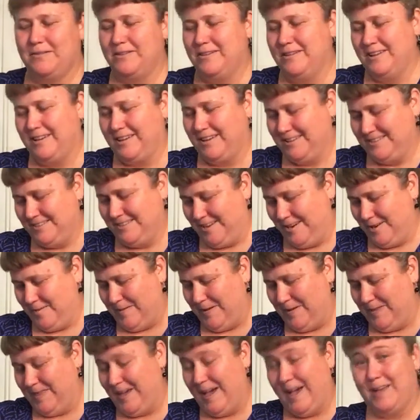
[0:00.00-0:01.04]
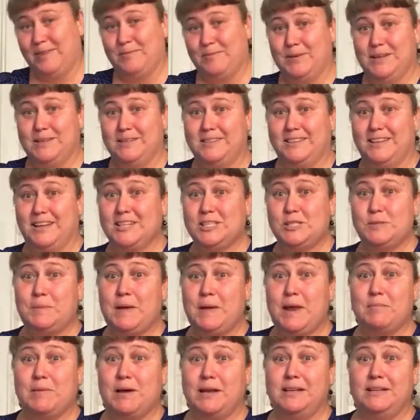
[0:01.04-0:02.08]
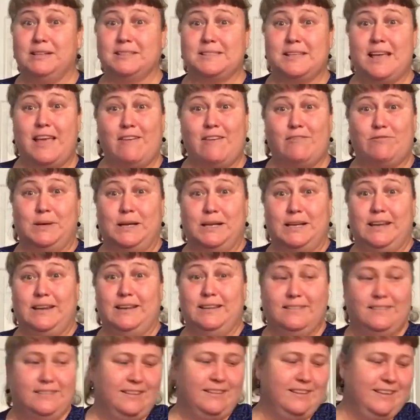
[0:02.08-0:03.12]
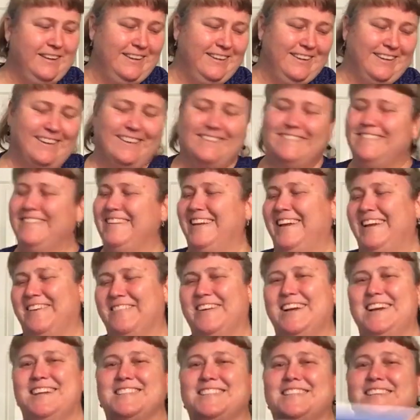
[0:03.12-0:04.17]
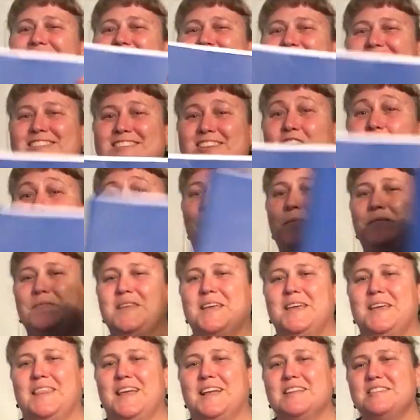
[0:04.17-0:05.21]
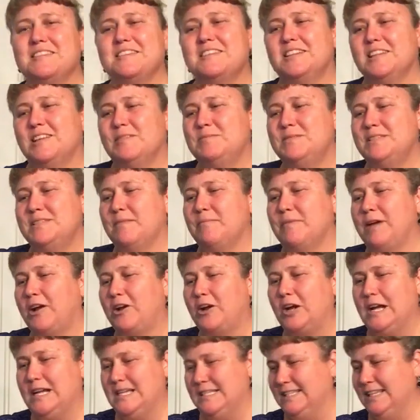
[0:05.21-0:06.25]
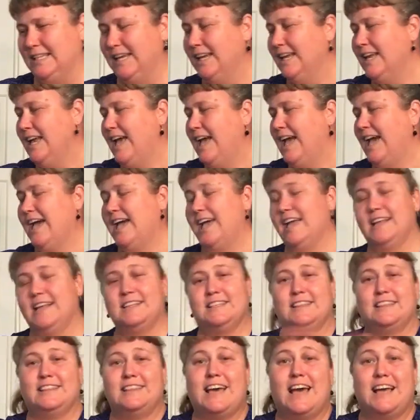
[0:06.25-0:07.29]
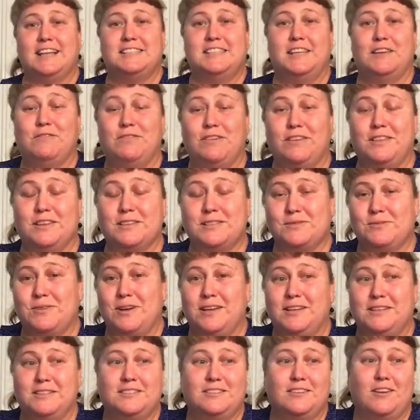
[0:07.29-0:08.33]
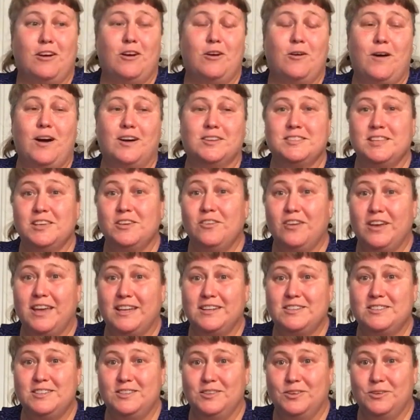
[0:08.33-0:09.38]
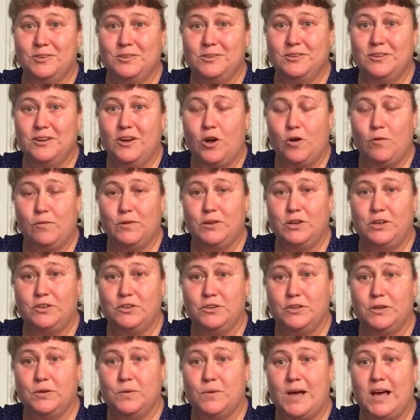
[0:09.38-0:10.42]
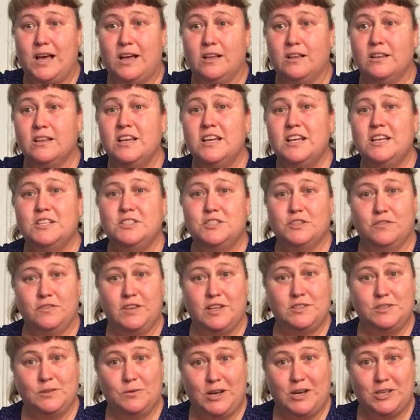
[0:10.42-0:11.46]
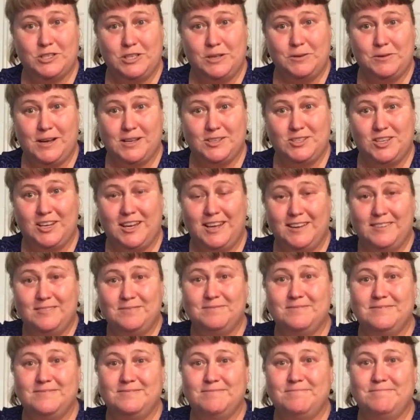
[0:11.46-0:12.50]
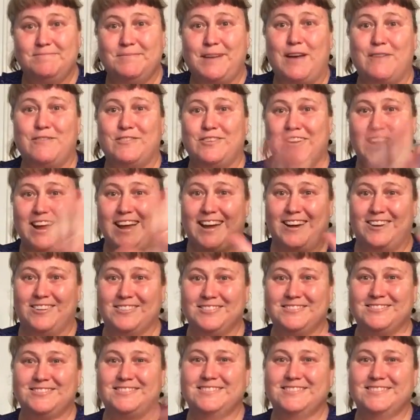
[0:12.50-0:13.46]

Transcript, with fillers: We're not going to talk about that, but you got to spend money to save money. Yeah, anyways. So that's a glimpse at my crazy. And that's it for this one. So I'll see you again soon. Hopefully you're doing well. Don't get to washy washy. Bye for now.